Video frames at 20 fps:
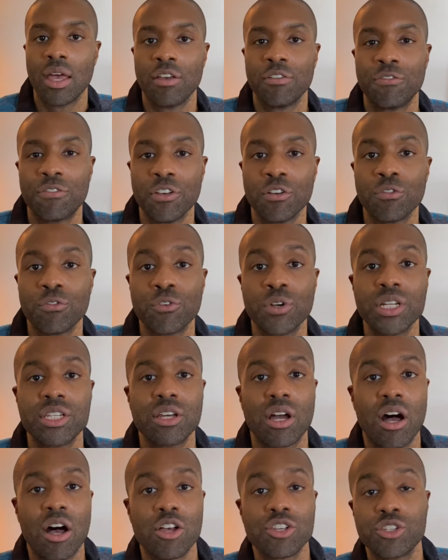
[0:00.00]
Feel free
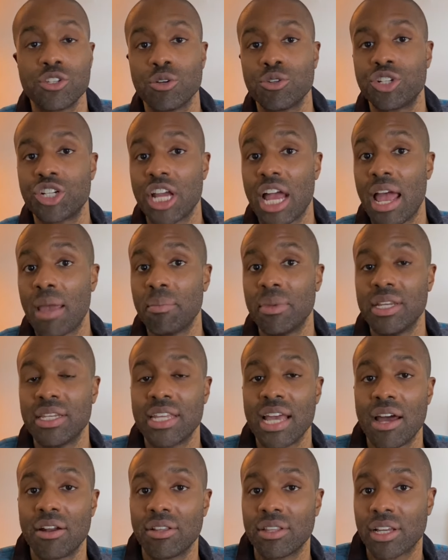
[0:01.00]
to also chime in
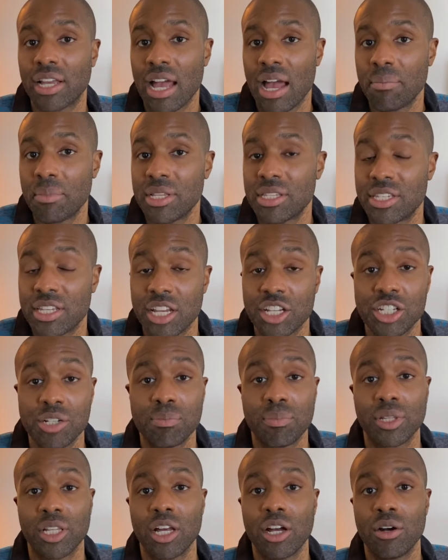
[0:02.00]
down in the comment section
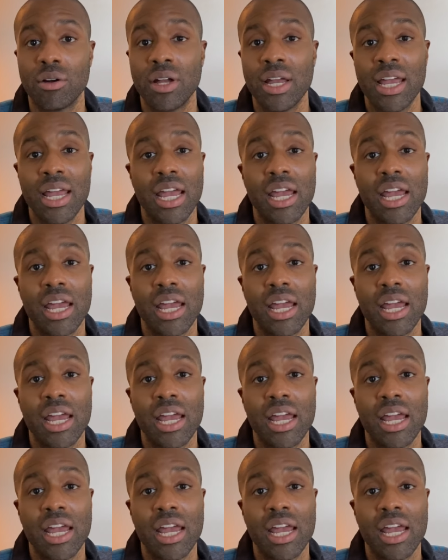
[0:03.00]
below